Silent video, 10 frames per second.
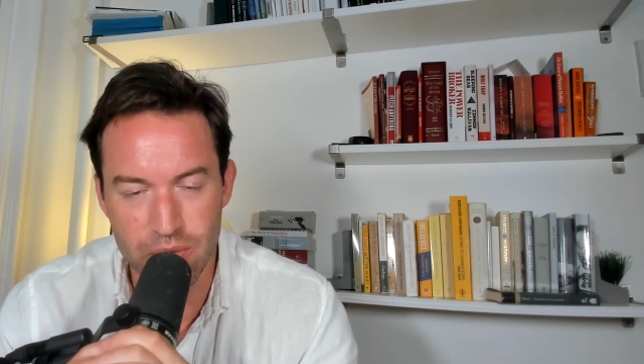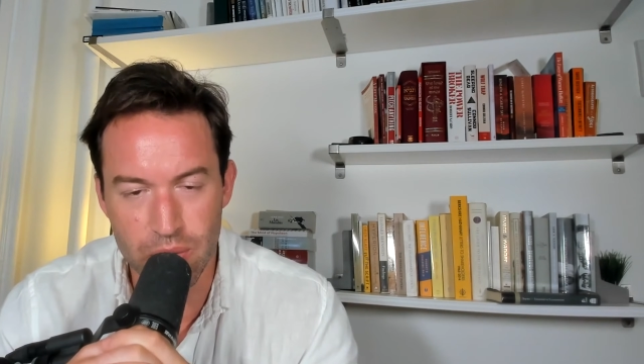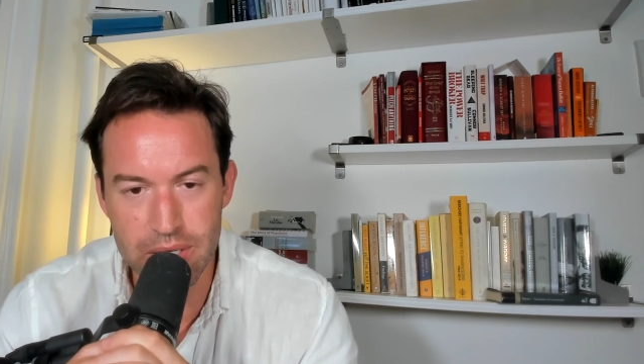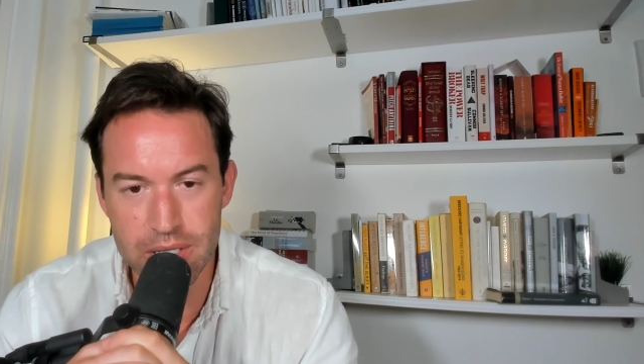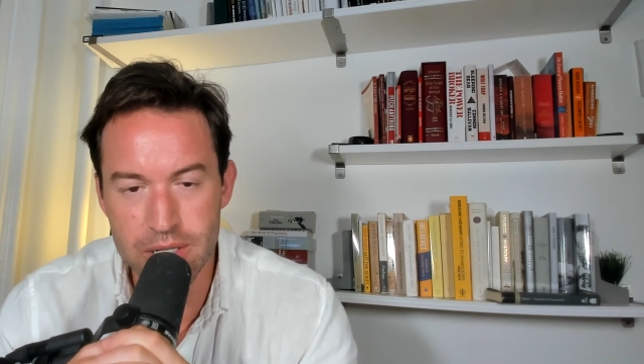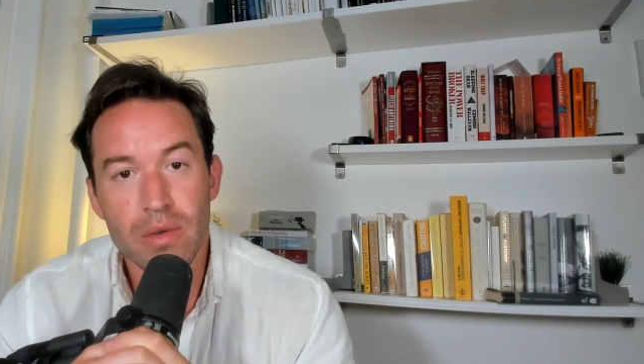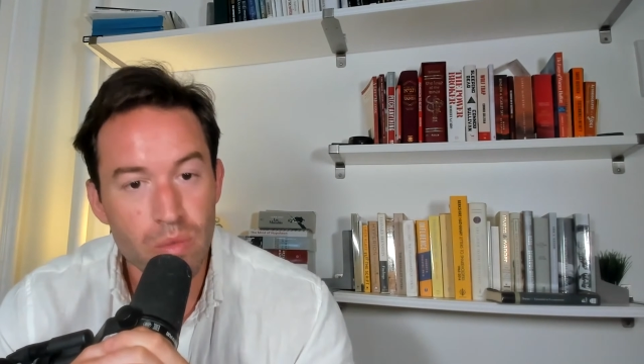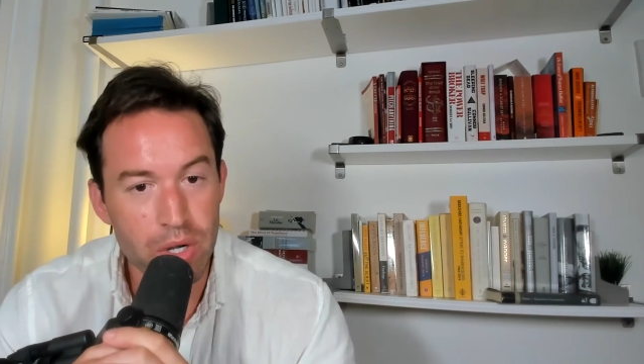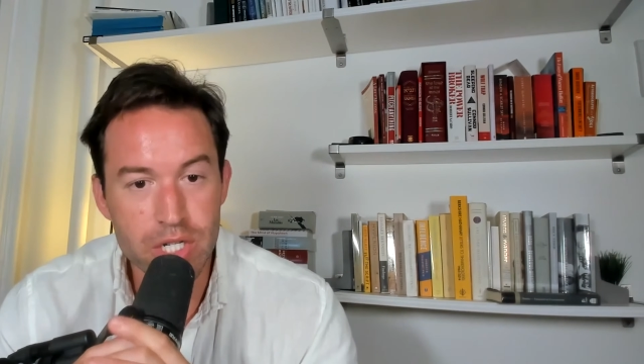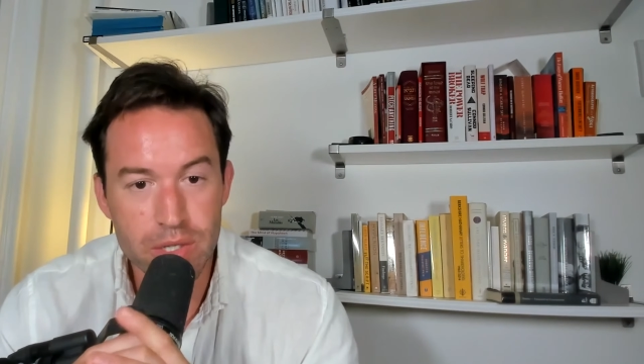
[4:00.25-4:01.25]
voice,
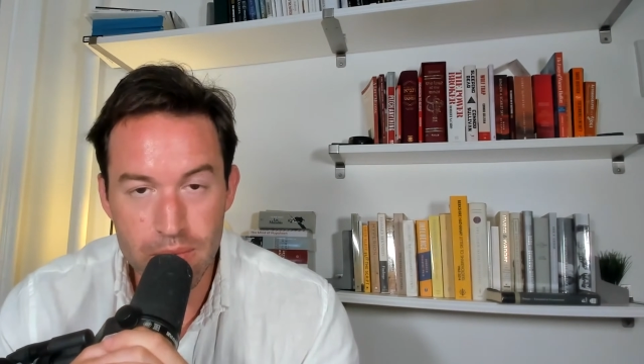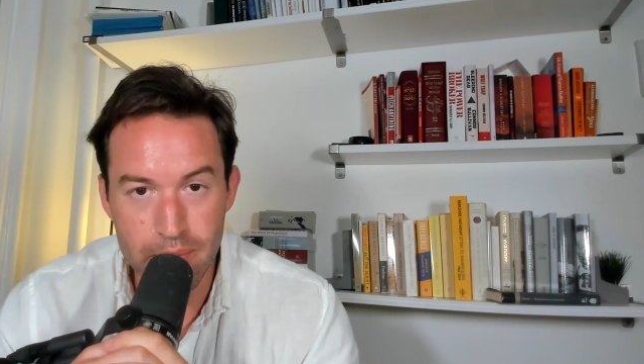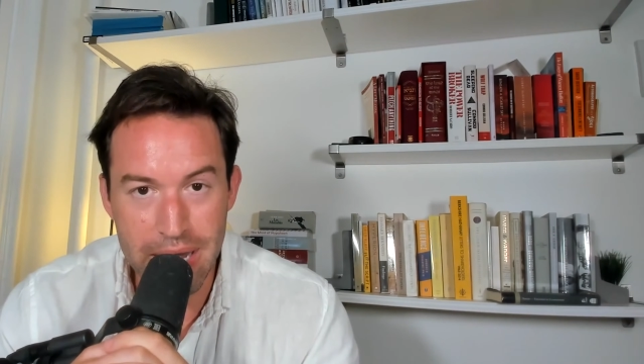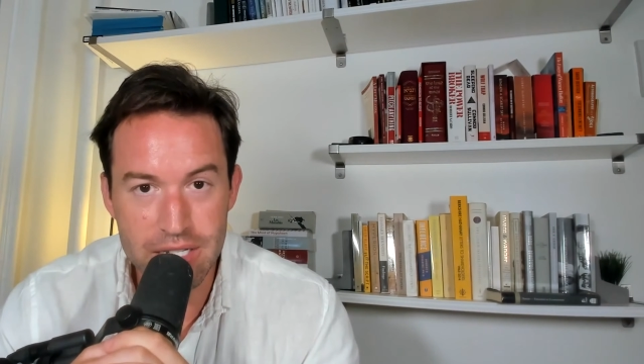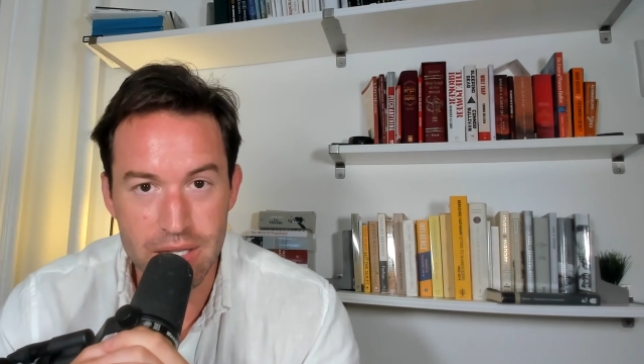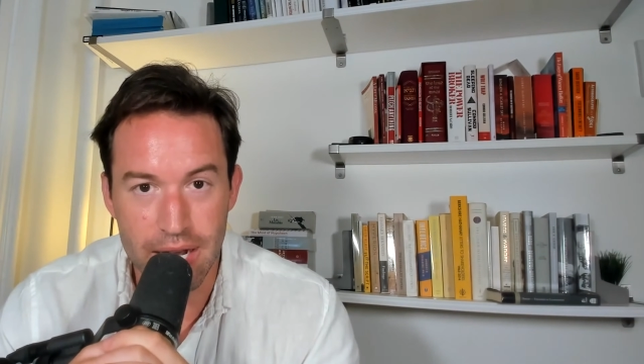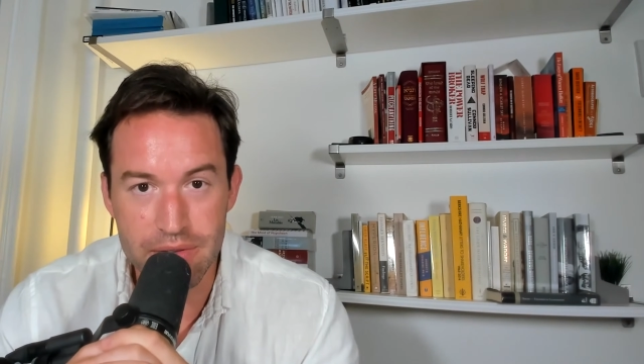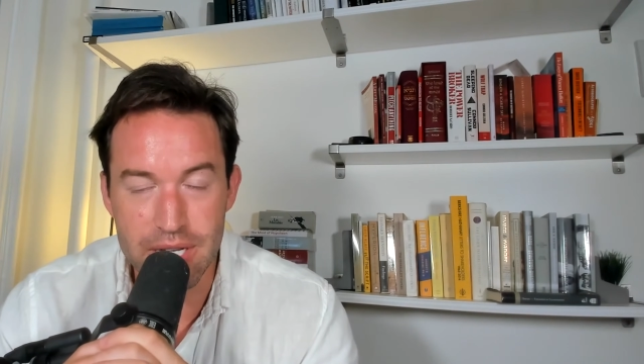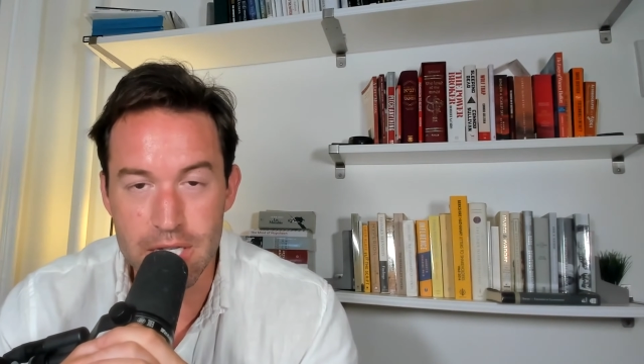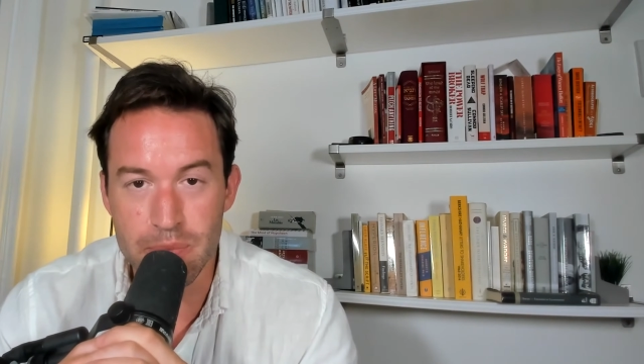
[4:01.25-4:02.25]
which makes a lot of
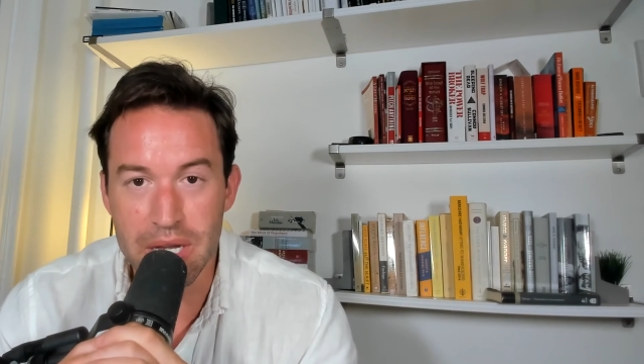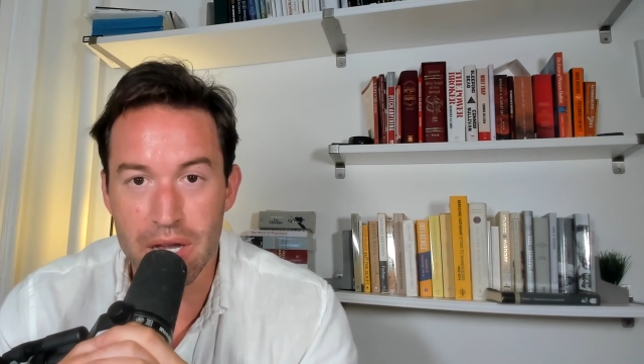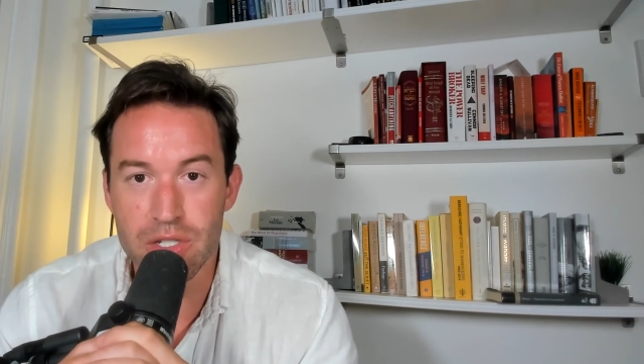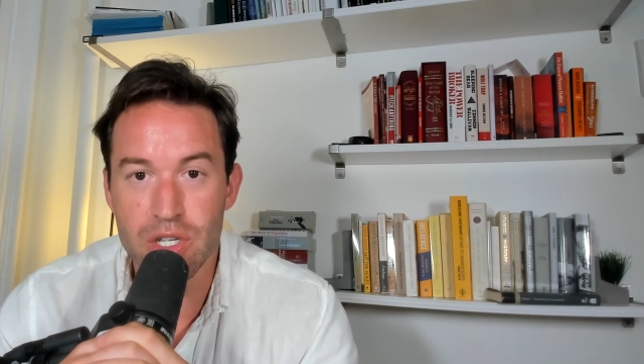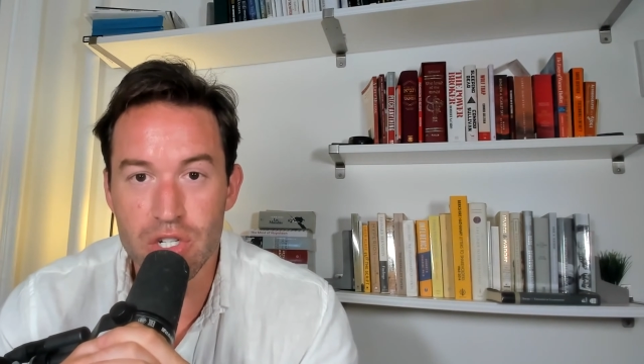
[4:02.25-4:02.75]
sense because